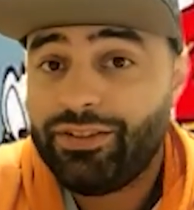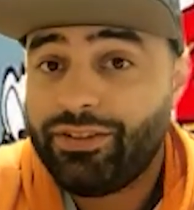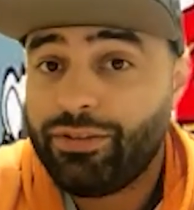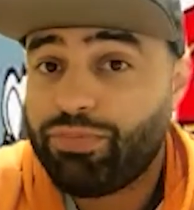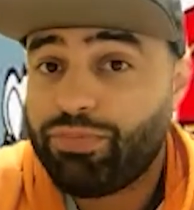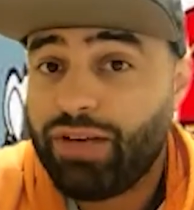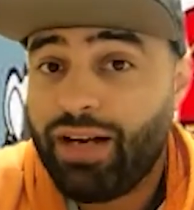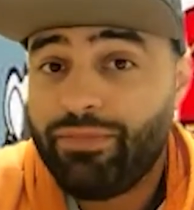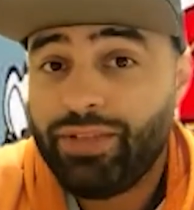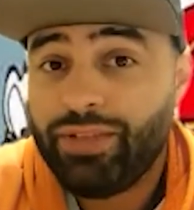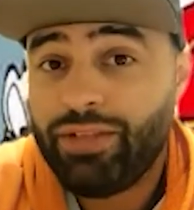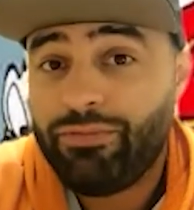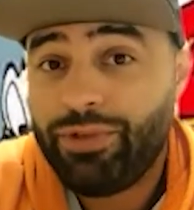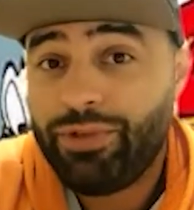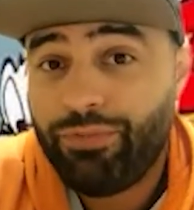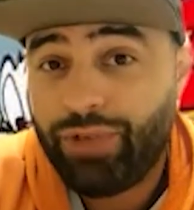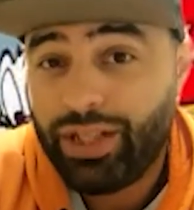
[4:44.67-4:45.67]
The problem
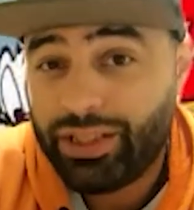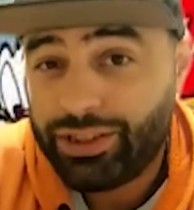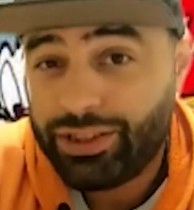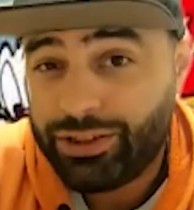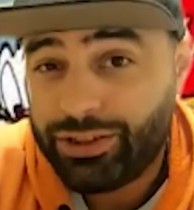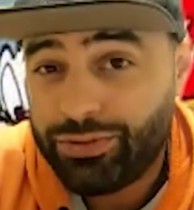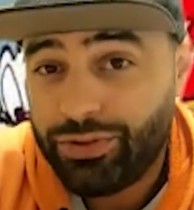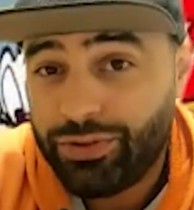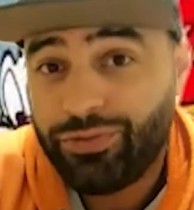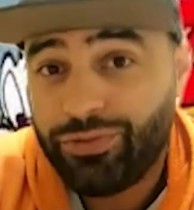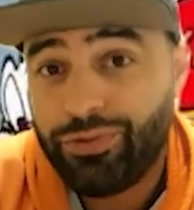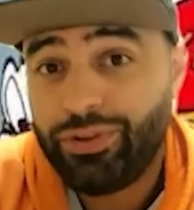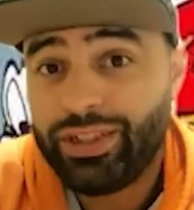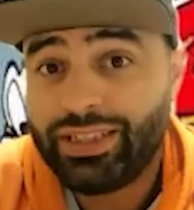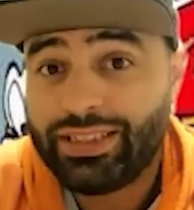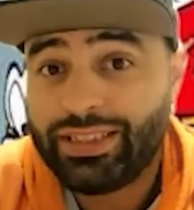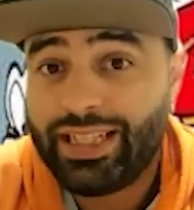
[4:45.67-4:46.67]
that we want to
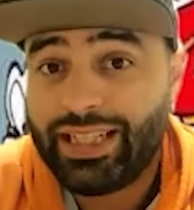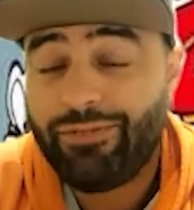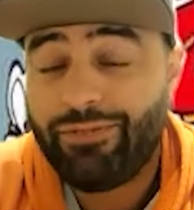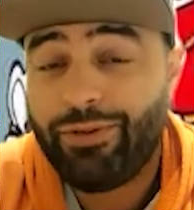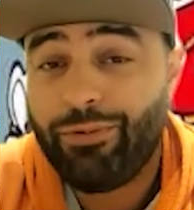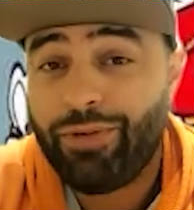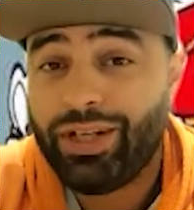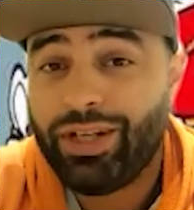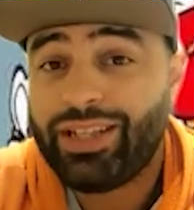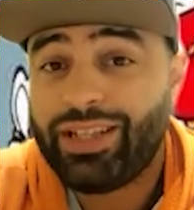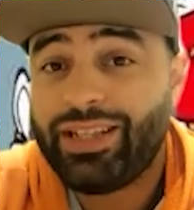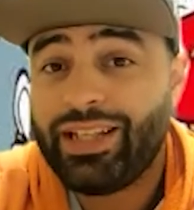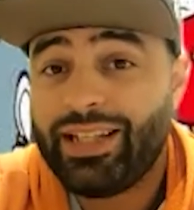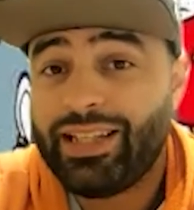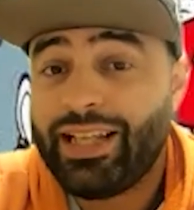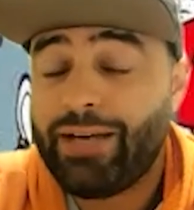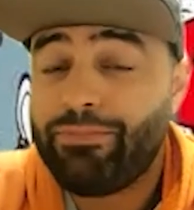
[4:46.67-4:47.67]
avoid is that we want to
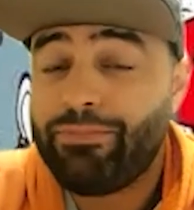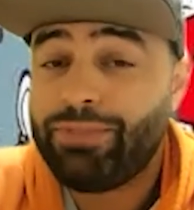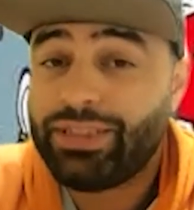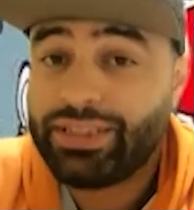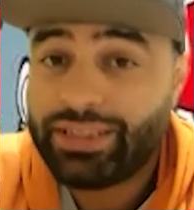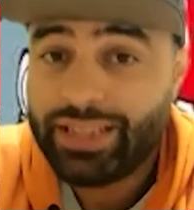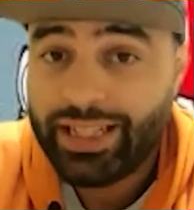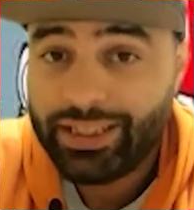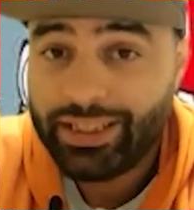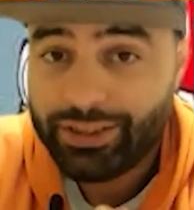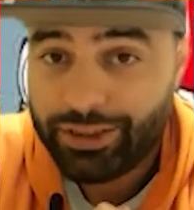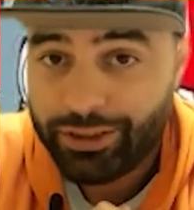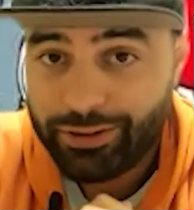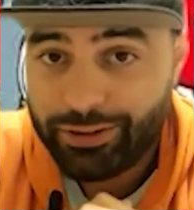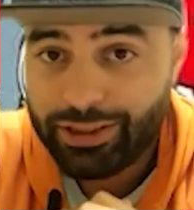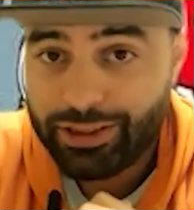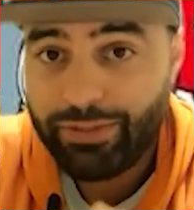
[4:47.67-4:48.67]
think that mistakes are
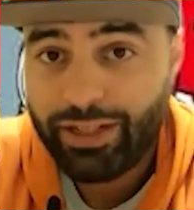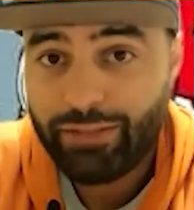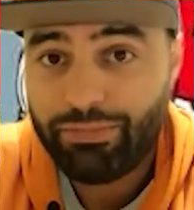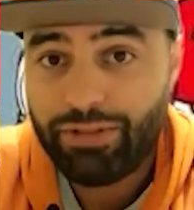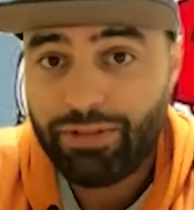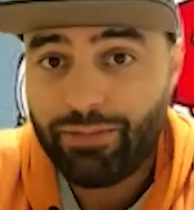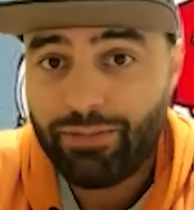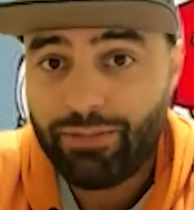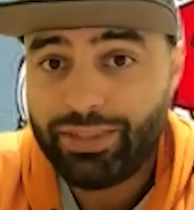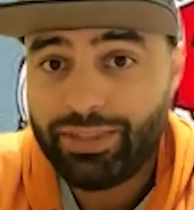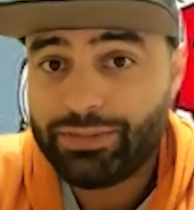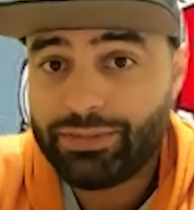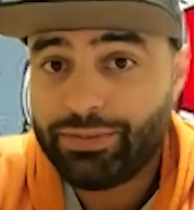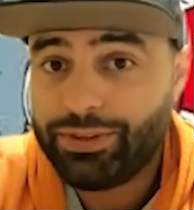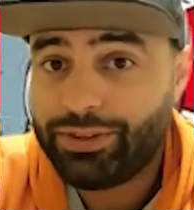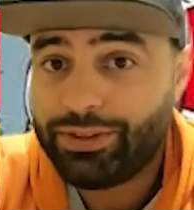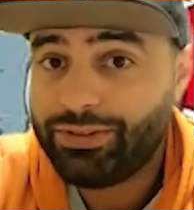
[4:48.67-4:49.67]
going to be the problem
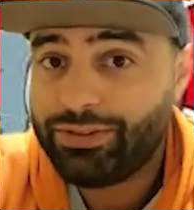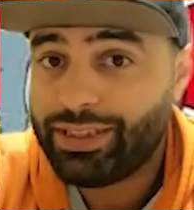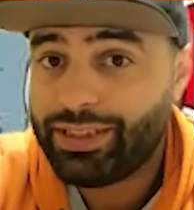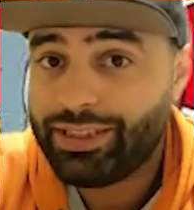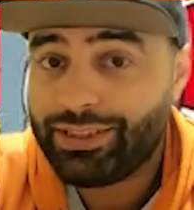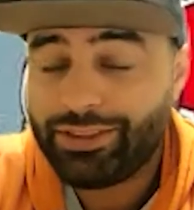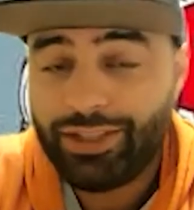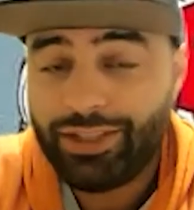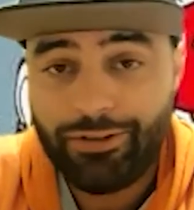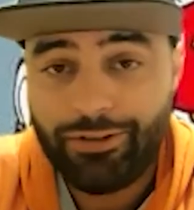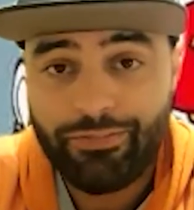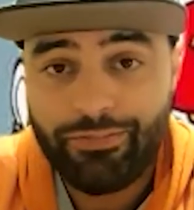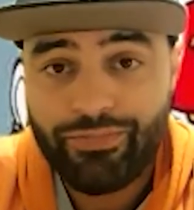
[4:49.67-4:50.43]
as we do this. No,